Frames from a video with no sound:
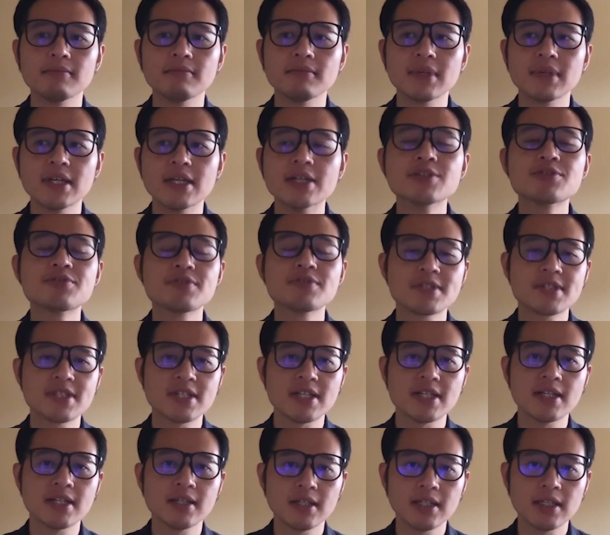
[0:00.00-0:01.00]

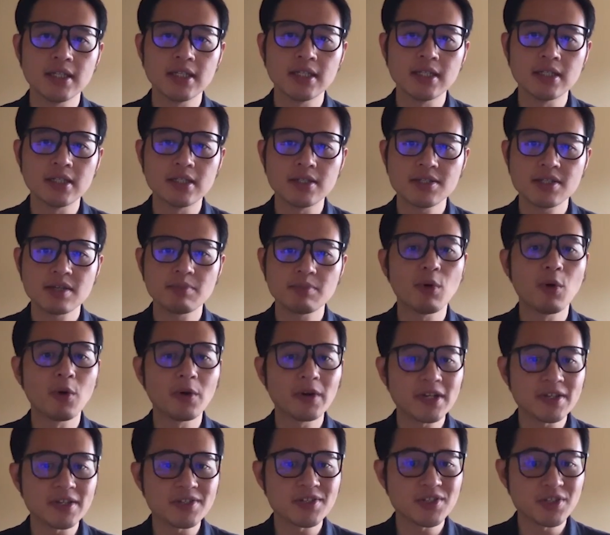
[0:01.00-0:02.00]
interested in
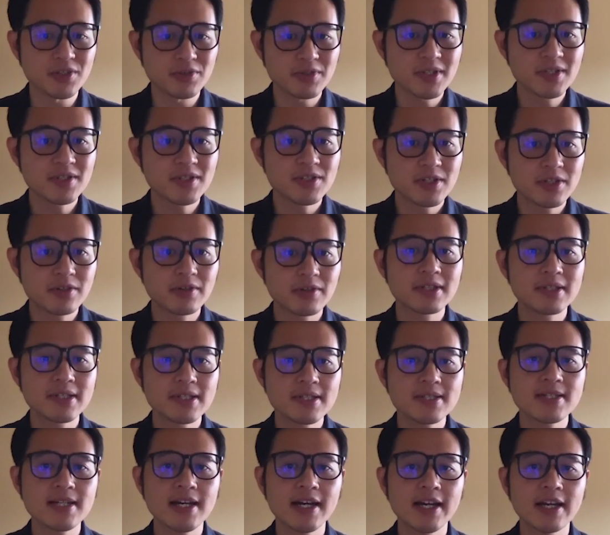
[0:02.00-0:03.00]
supporting students during
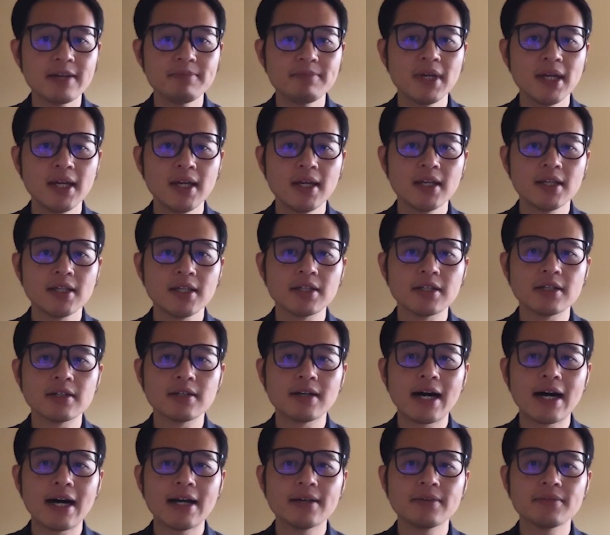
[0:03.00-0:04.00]
this time.
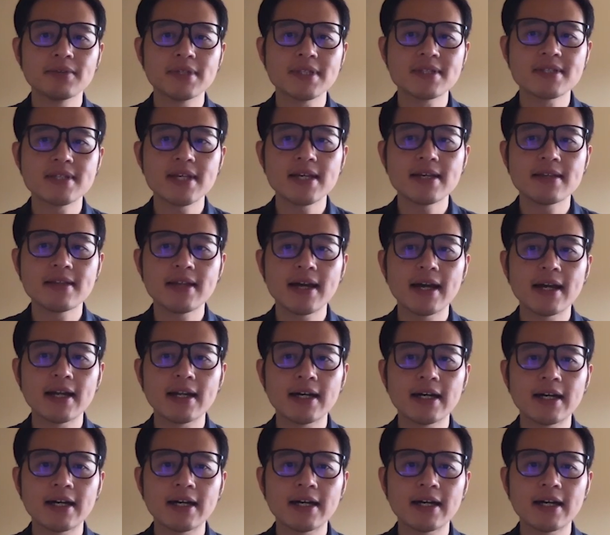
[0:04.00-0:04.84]
I would say that,